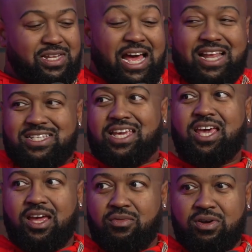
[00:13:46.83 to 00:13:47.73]
not as a
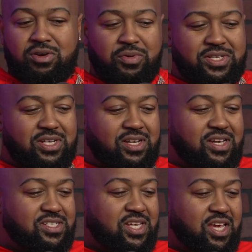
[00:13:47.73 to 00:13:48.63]
kid. We don't know what he sounded like
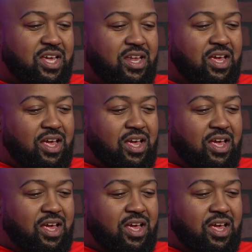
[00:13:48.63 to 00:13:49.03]
as a kid.